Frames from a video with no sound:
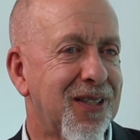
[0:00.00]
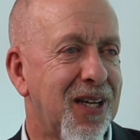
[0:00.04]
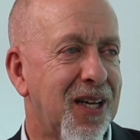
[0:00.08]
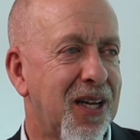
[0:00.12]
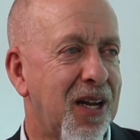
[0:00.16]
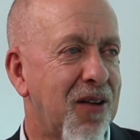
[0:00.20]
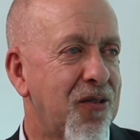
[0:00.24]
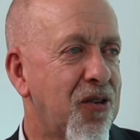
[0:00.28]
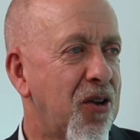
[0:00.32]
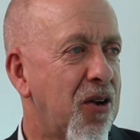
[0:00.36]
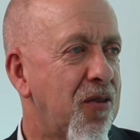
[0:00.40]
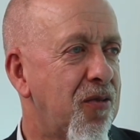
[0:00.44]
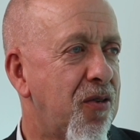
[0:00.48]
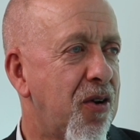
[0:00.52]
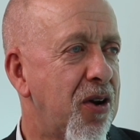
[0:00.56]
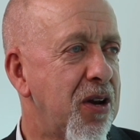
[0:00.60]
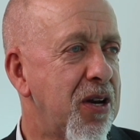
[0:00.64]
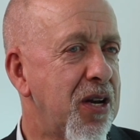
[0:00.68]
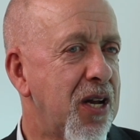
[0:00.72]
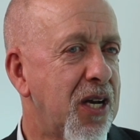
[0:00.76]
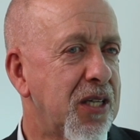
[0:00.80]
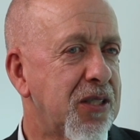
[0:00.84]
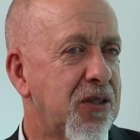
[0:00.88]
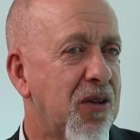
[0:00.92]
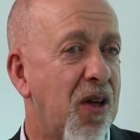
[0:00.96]
And I've got a very
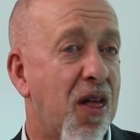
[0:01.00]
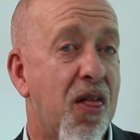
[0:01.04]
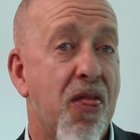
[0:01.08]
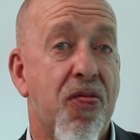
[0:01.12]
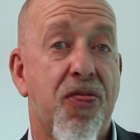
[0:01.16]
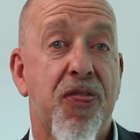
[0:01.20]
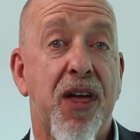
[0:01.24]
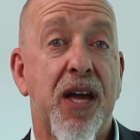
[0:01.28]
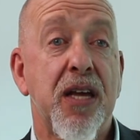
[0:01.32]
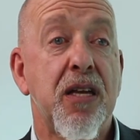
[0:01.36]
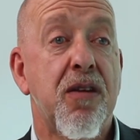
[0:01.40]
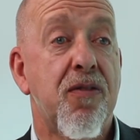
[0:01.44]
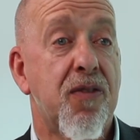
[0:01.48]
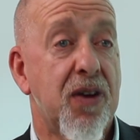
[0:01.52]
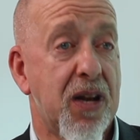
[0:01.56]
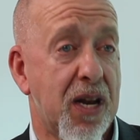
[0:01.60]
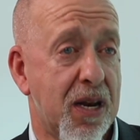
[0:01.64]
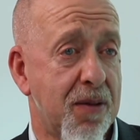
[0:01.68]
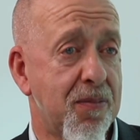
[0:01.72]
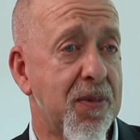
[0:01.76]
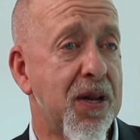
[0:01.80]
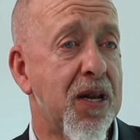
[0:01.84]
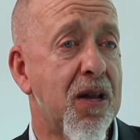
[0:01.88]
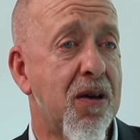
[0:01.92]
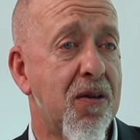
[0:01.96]
nice, thank you for
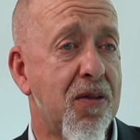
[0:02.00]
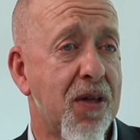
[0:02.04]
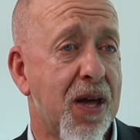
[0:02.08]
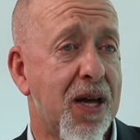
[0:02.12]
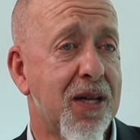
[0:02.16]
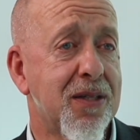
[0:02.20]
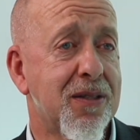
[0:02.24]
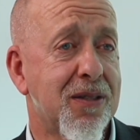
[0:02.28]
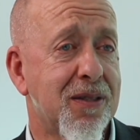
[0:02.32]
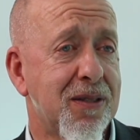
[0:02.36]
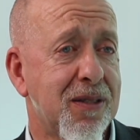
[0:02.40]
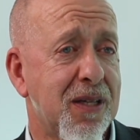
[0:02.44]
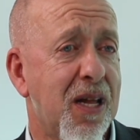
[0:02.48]
letting me know that.